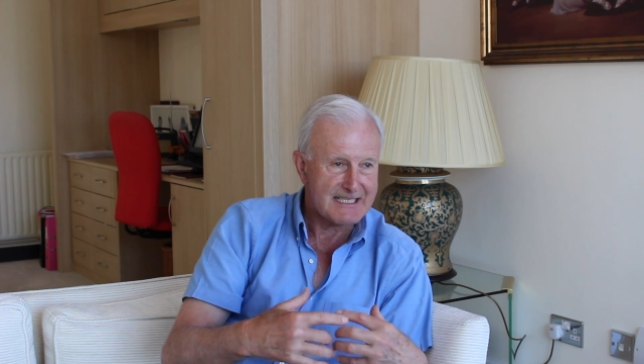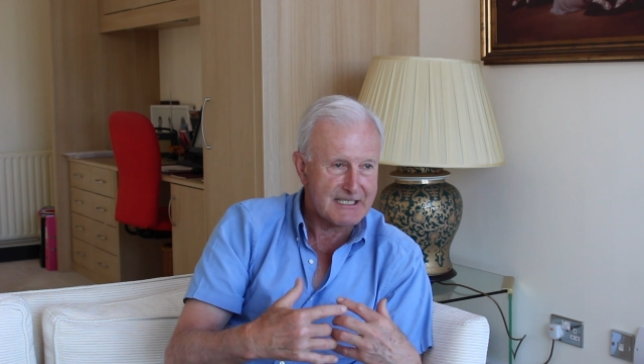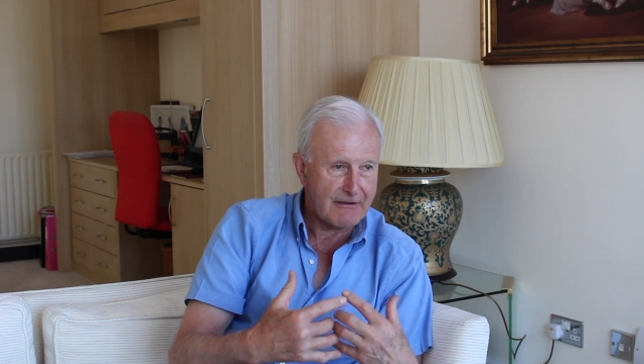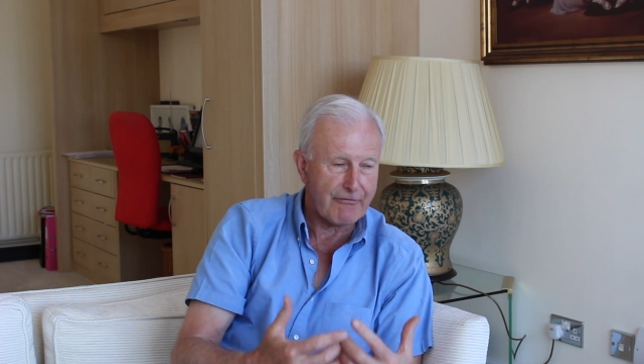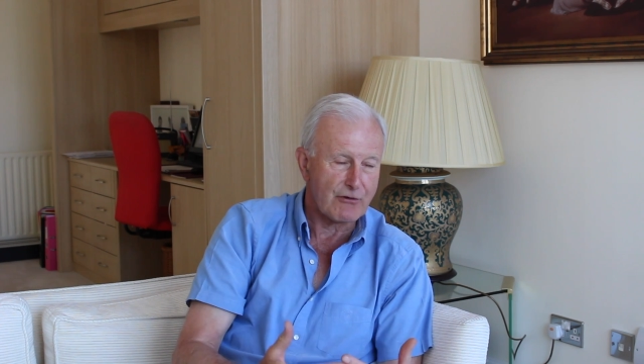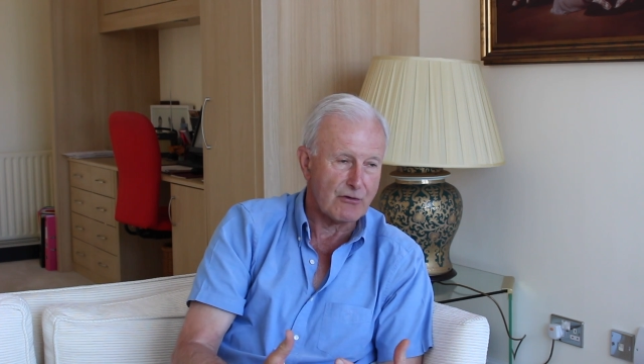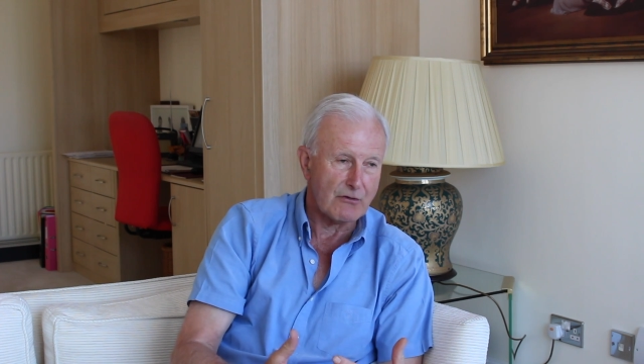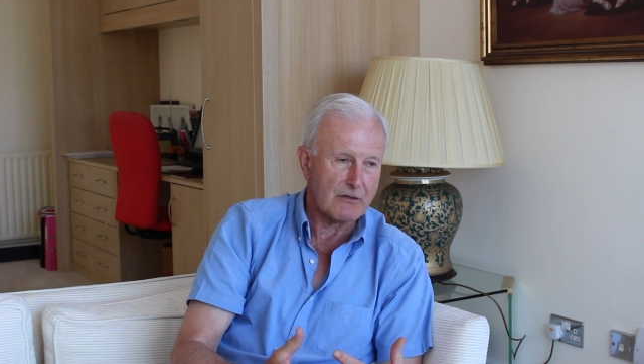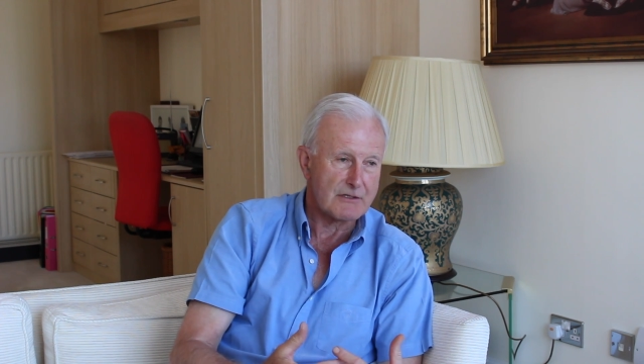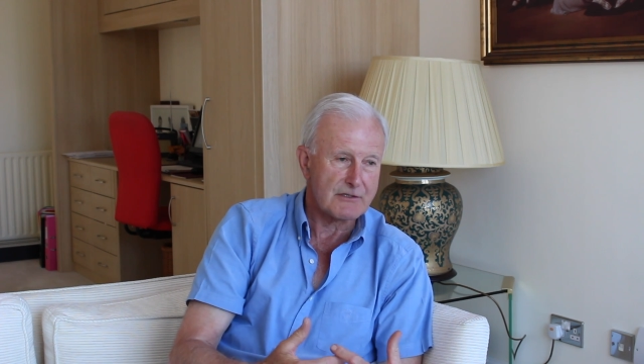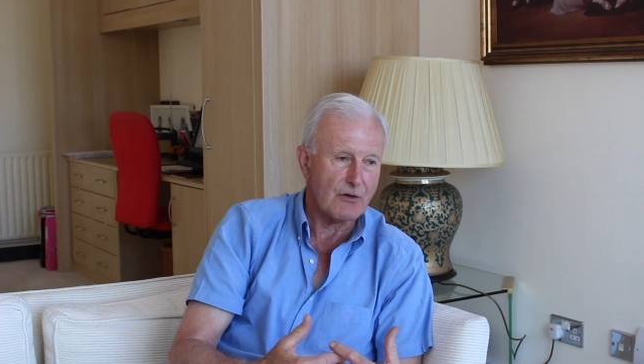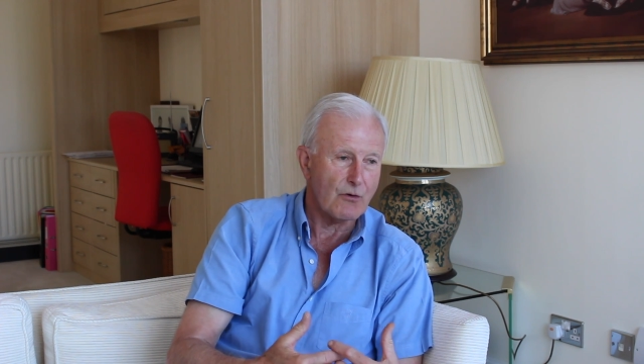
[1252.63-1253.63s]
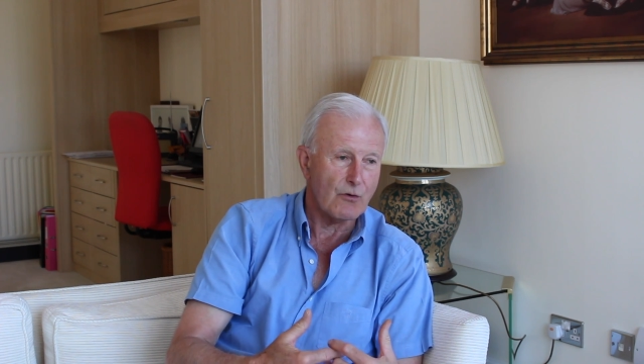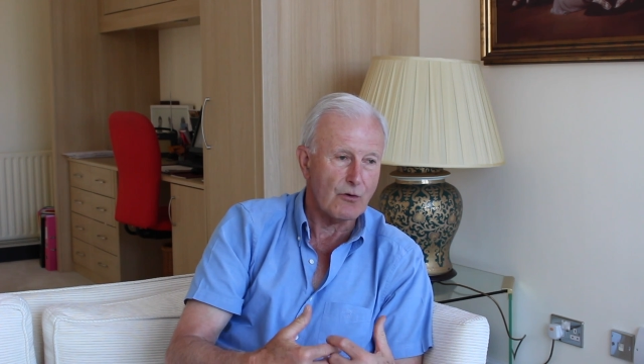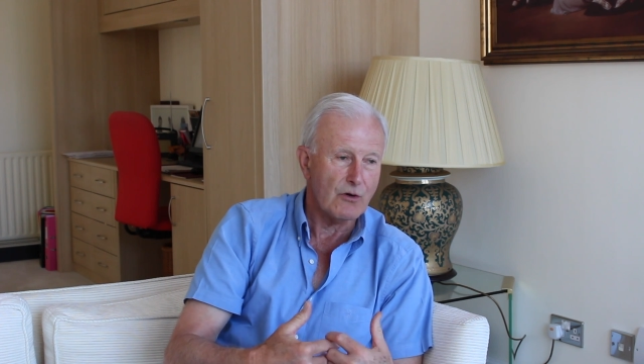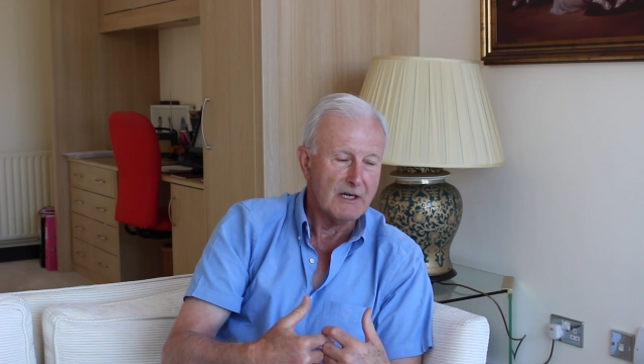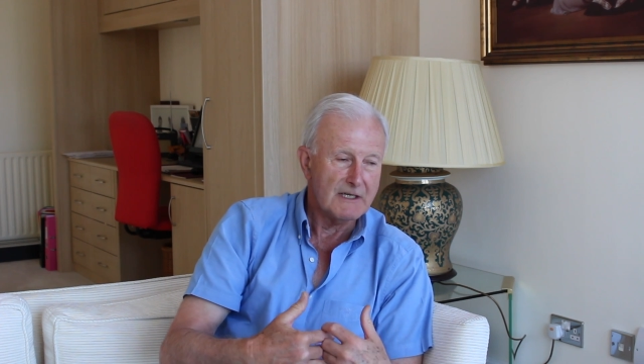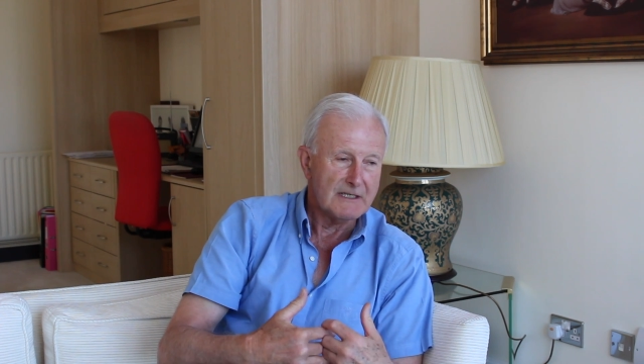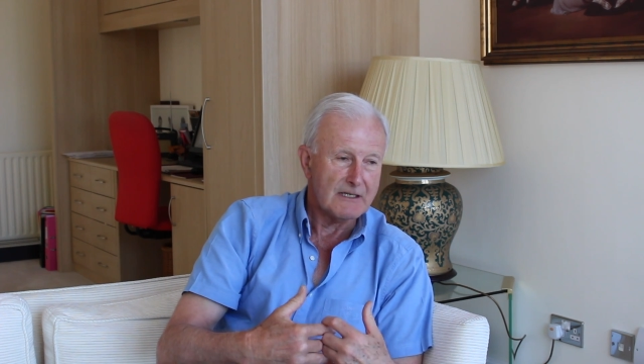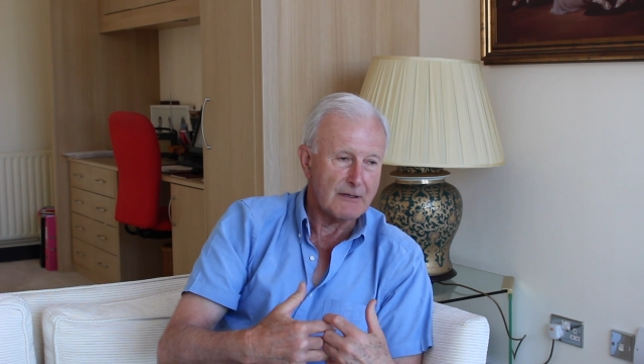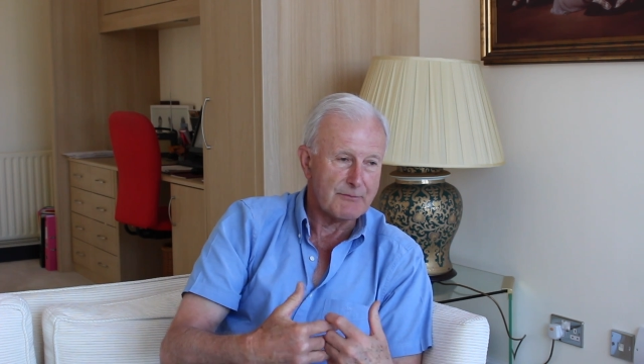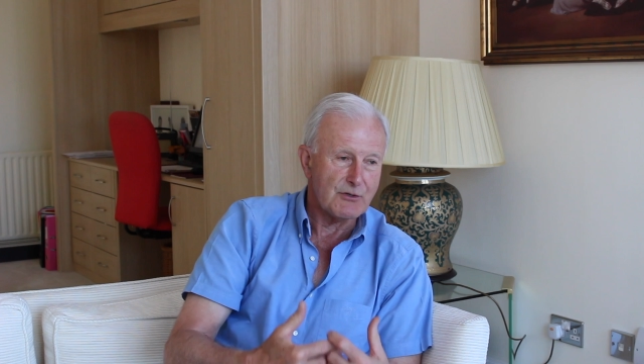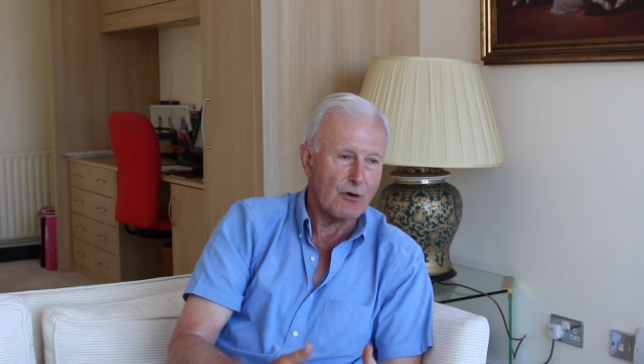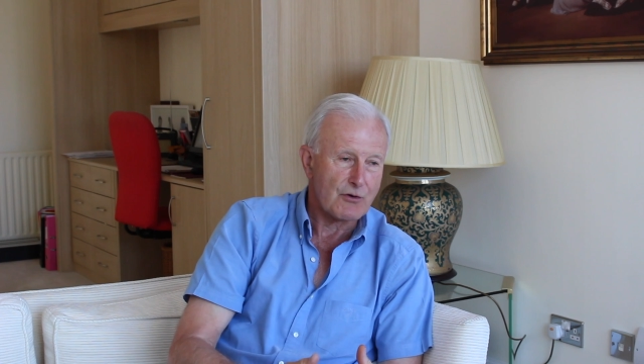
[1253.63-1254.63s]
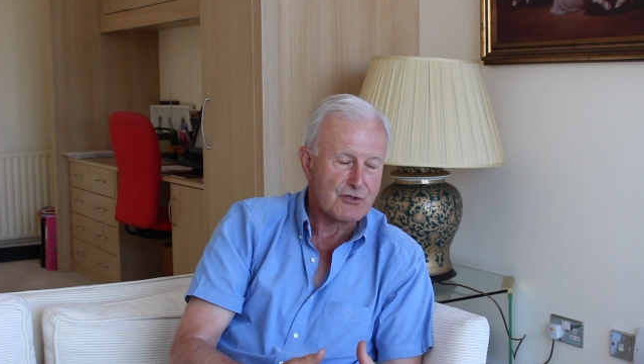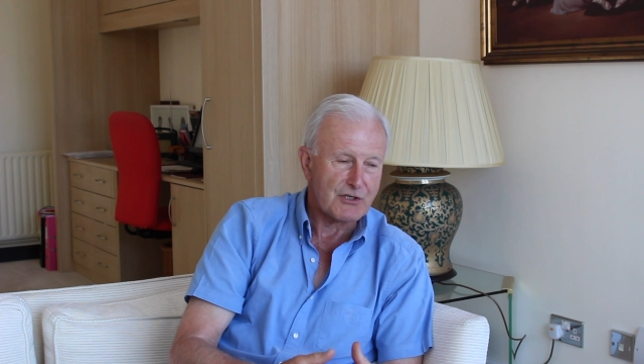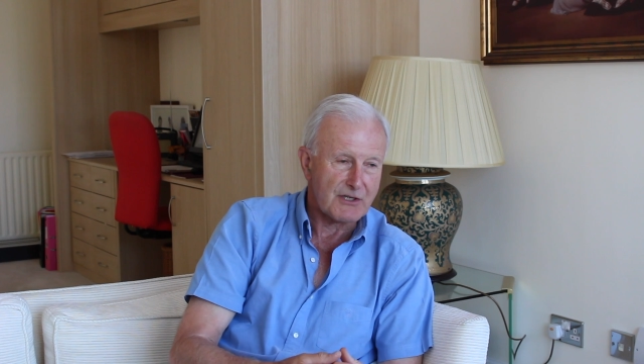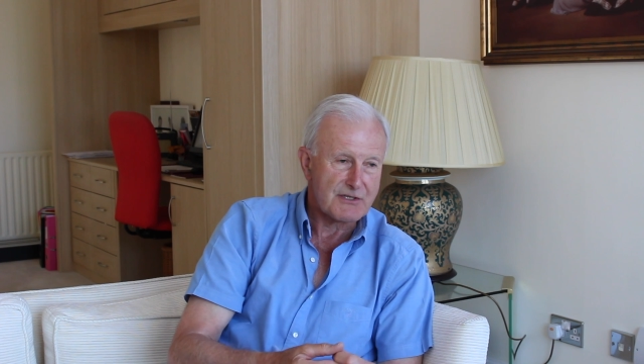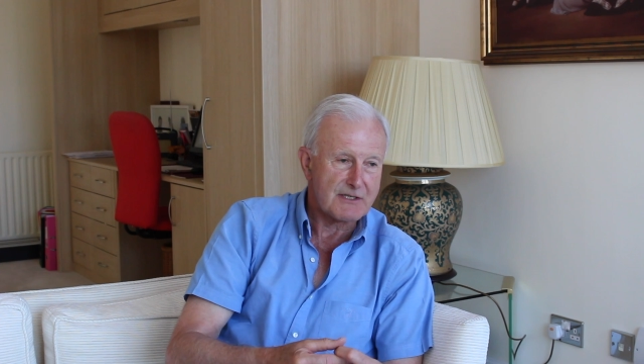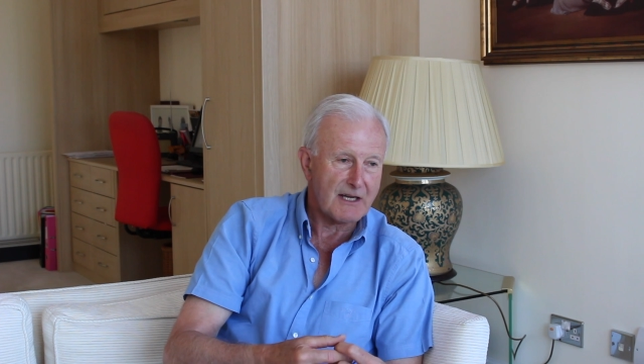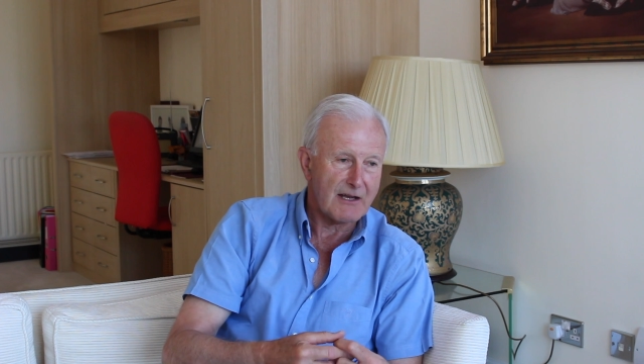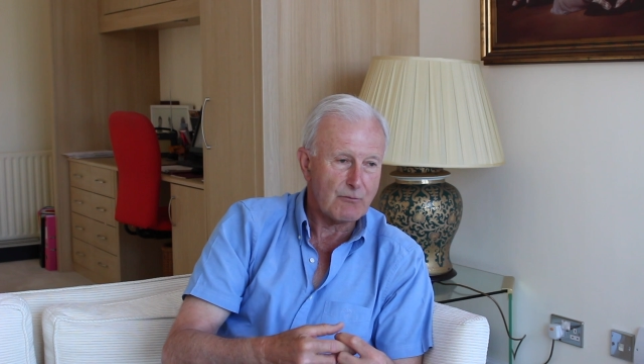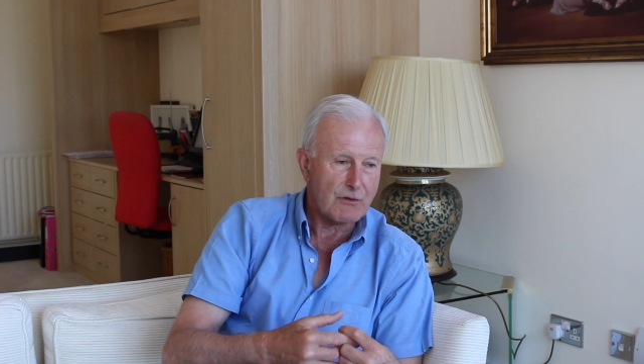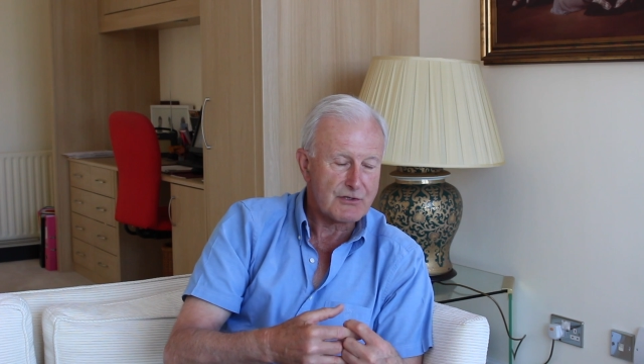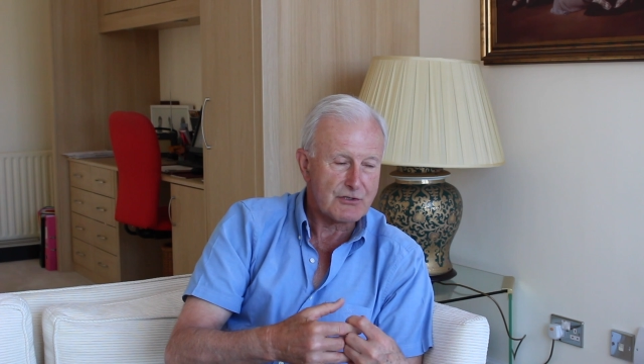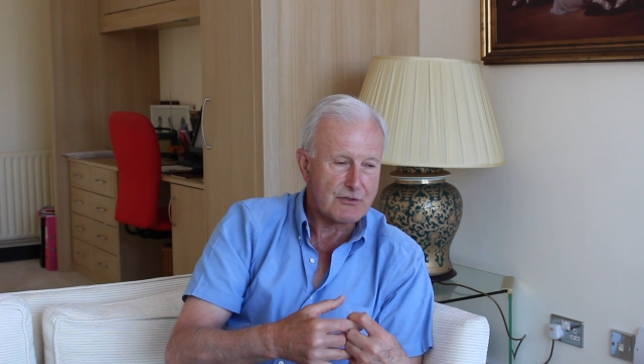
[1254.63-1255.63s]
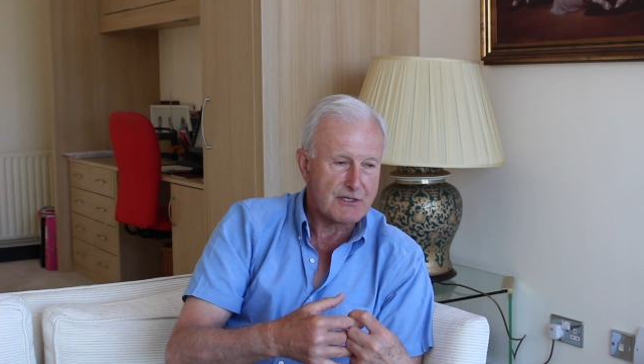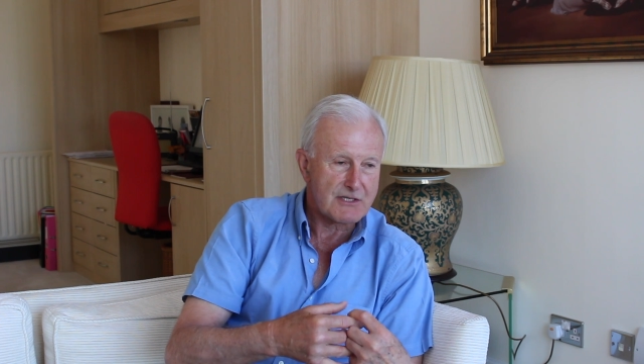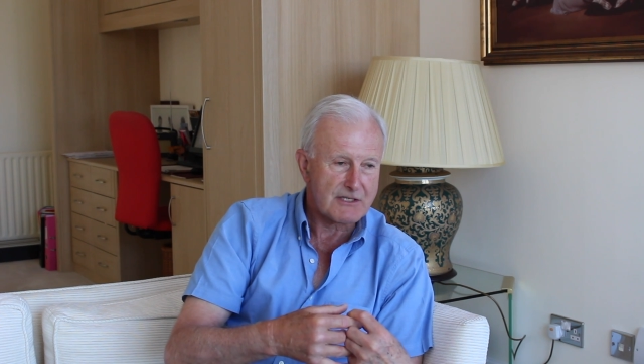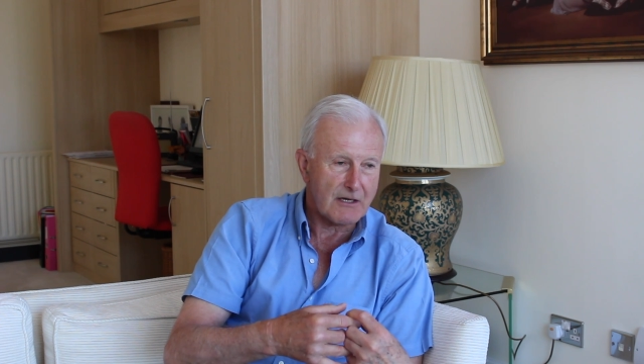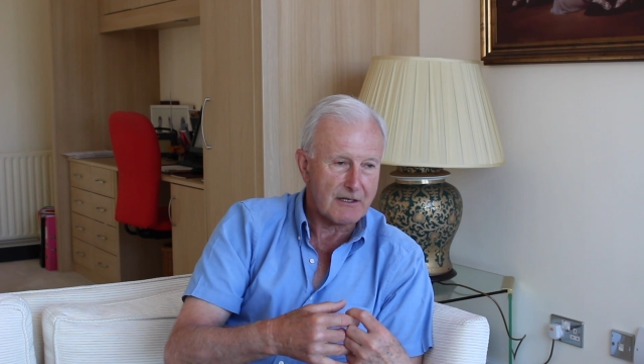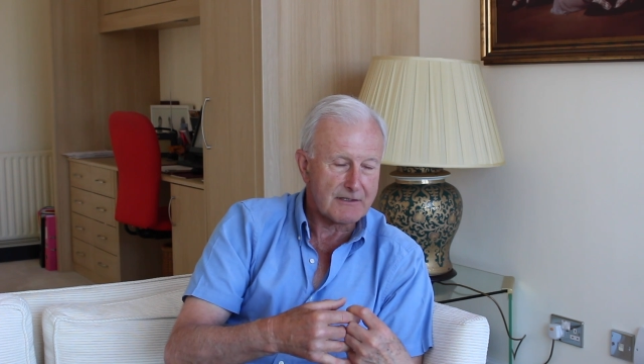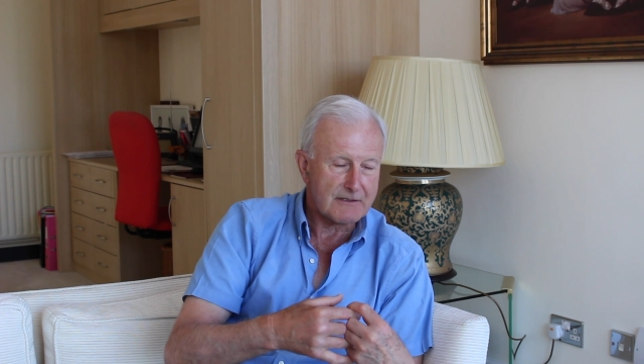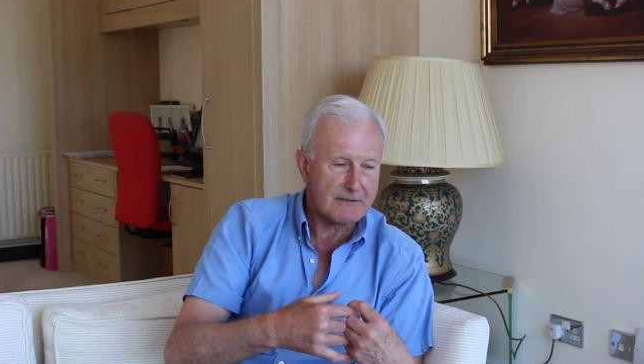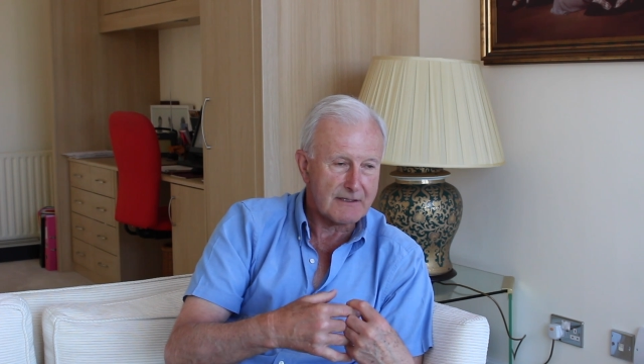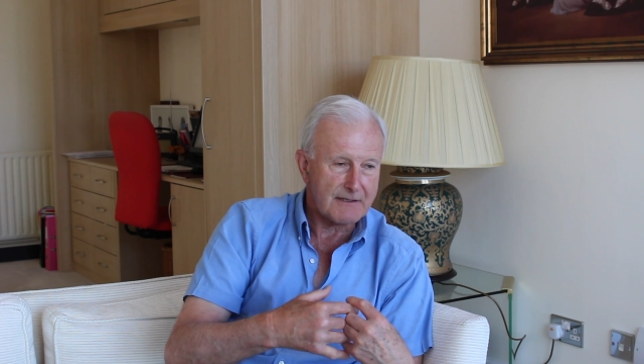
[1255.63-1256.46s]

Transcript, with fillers: difficult or obnoxious, I want you to start,